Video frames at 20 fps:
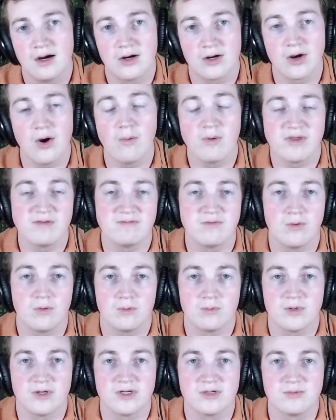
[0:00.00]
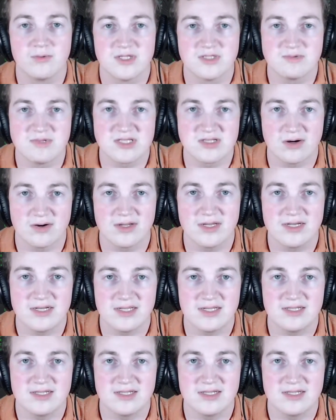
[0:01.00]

going forward once we start getting